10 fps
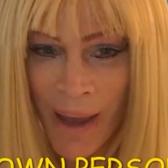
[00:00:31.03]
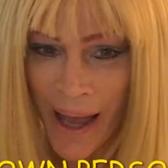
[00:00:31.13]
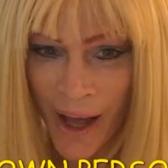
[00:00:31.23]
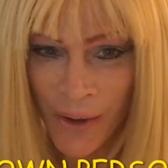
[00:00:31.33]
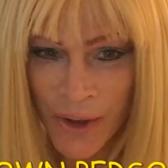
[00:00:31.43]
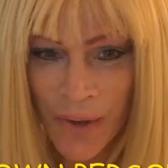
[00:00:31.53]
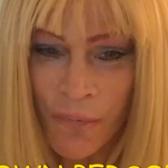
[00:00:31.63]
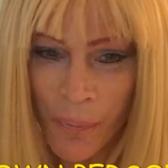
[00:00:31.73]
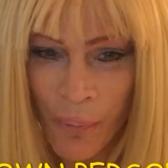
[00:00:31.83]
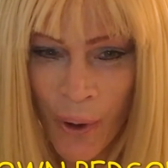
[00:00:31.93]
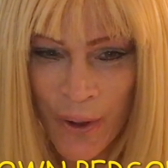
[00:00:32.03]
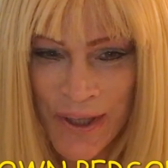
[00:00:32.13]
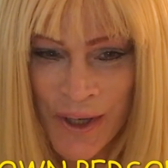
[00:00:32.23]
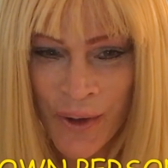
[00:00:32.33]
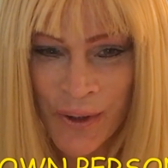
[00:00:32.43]
Out for
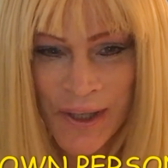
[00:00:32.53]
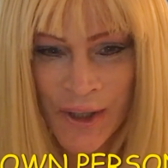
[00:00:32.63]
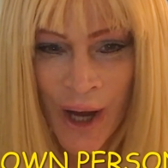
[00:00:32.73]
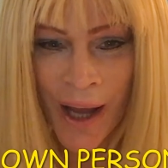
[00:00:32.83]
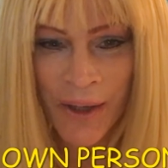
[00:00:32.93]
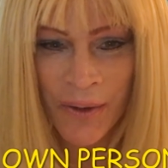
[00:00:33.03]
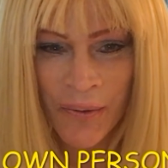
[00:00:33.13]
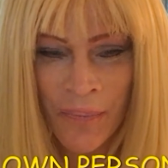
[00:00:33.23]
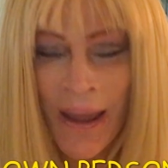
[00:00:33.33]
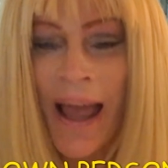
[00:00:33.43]
personal style.